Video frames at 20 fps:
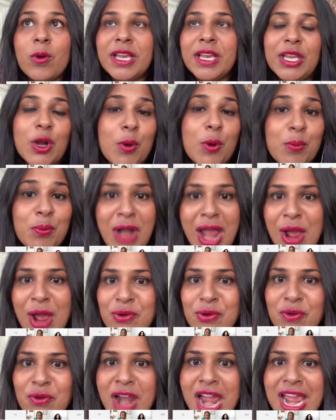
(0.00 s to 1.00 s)
you know,
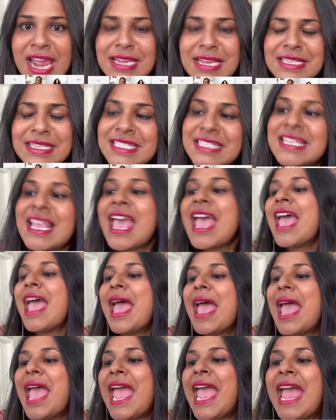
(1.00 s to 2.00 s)
brown rice.
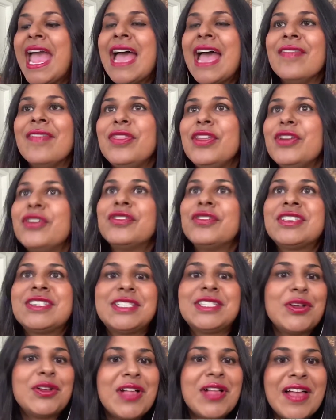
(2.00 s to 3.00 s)
And they
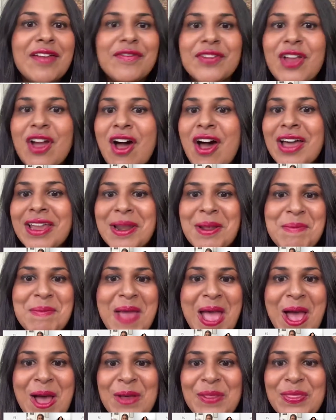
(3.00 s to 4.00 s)
still have gone
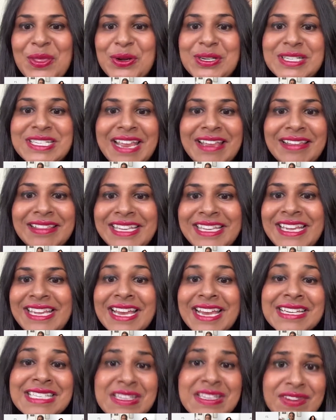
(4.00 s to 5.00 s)
about their daily
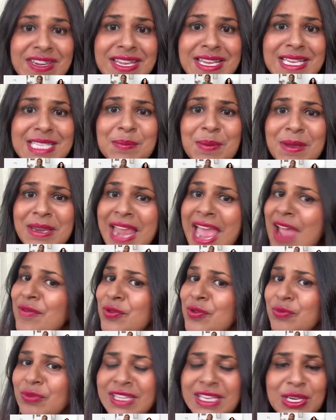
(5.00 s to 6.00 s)
activities, but
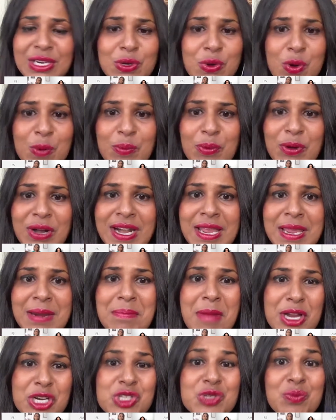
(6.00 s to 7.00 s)
haven't really incorporated
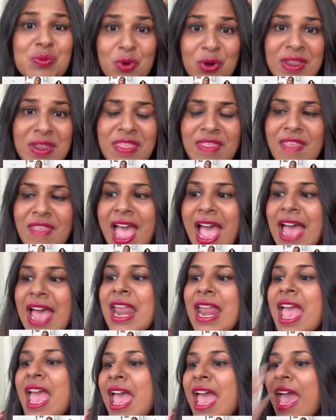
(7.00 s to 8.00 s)
much more than that.
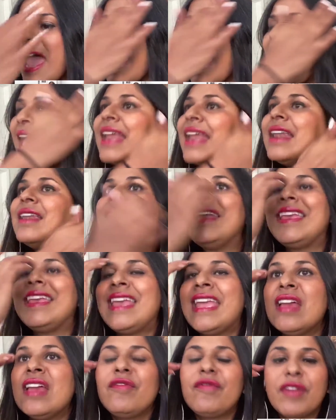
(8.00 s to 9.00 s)
And they
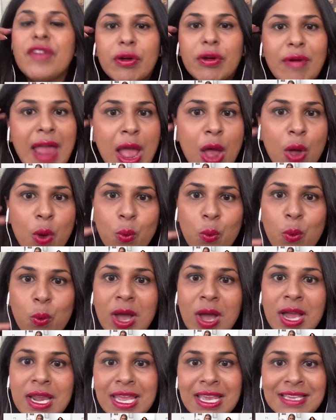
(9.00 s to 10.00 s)
can't figure out
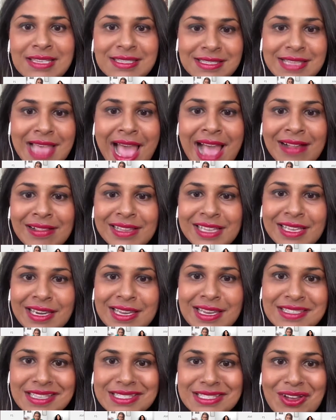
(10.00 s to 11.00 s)
what exactly it
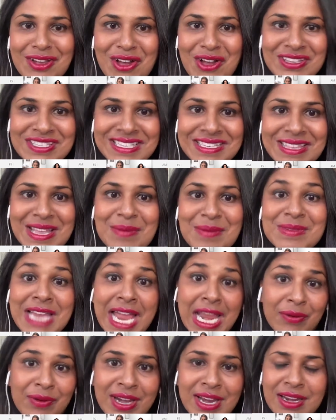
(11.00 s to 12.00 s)
is that's causing them
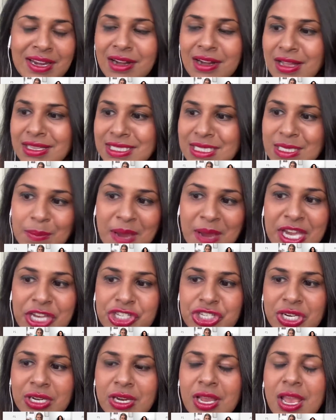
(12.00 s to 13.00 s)
diarrhea and
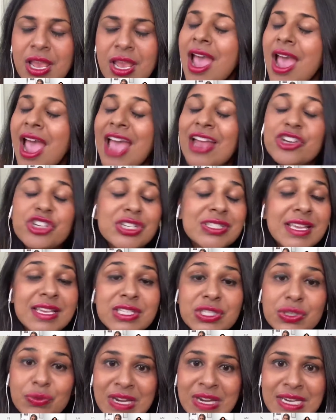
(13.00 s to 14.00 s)
constipation. And just like
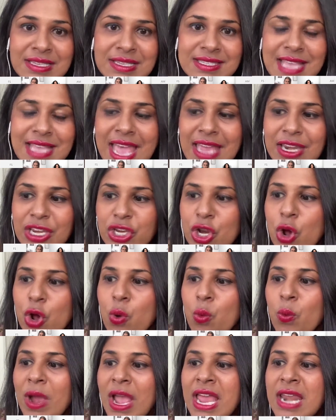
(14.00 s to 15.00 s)
Sarina said, you know,
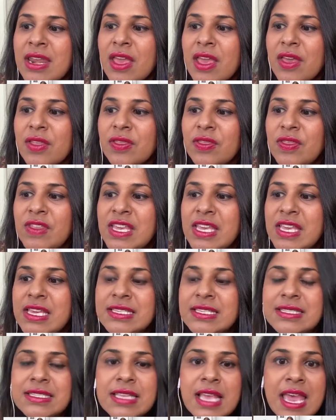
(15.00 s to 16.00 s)
when
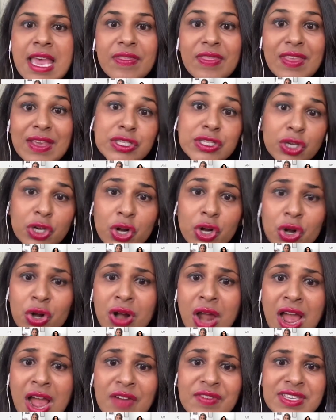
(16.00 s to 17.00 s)
these things
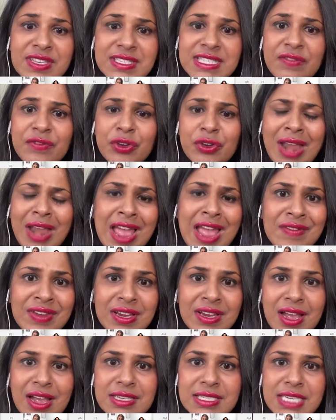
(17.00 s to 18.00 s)
occur, obviously, if you're
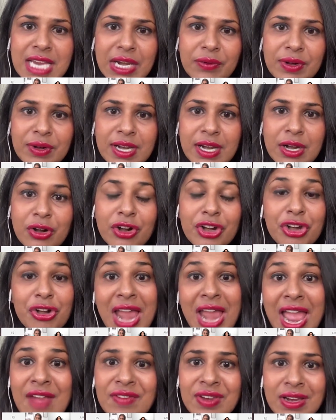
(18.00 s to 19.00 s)
having diarrhea or you're
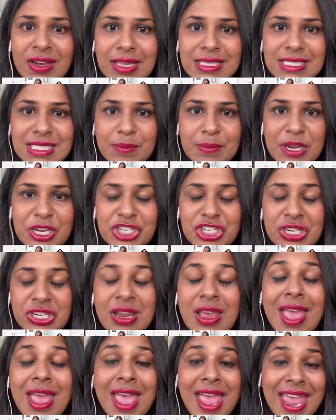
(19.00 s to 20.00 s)
having constipation,
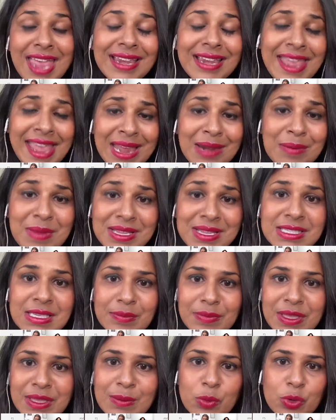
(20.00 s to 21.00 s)
it can mean
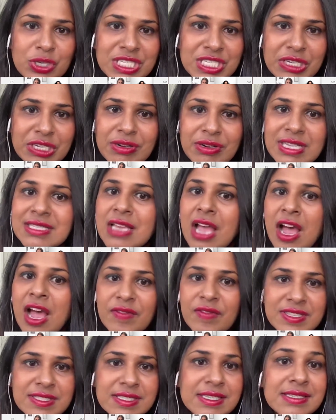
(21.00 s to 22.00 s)
something more serious.
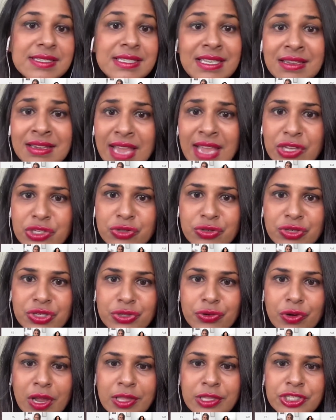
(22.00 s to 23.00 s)
Obviously, see a
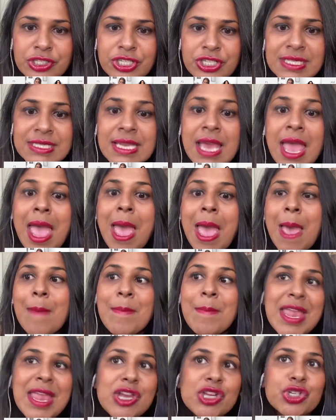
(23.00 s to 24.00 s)
gastroenterologist.
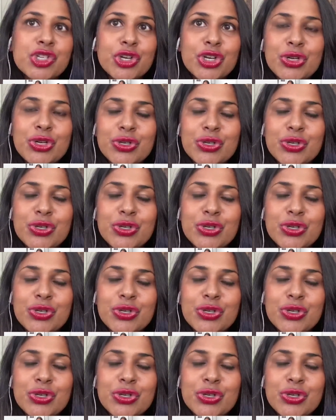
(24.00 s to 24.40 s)
Make sure you